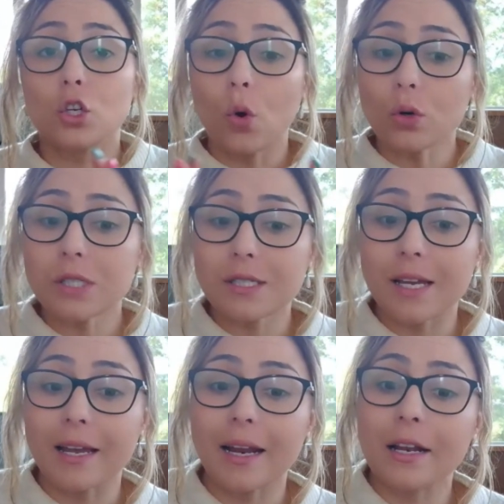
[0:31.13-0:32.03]
your
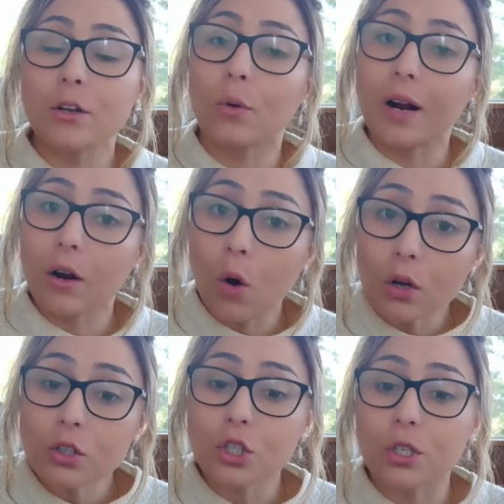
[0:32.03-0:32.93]
state, and your
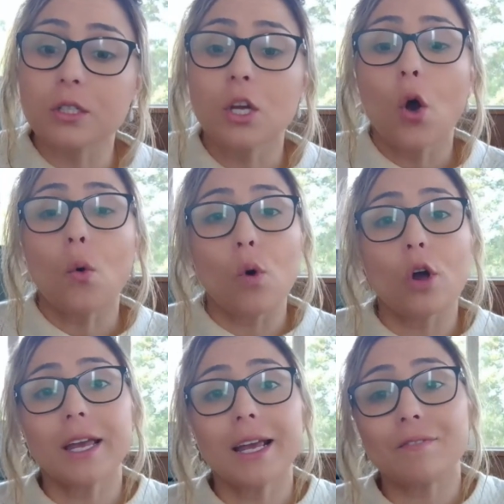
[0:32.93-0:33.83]
unconscious
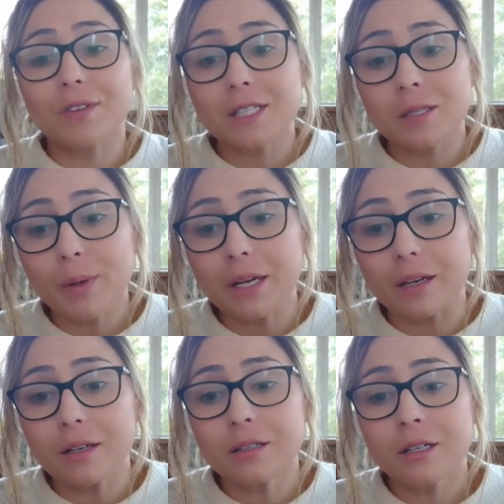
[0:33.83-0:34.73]
working at the
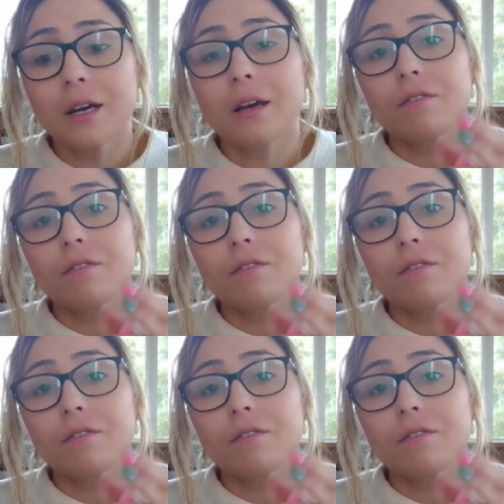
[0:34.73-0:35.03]
speed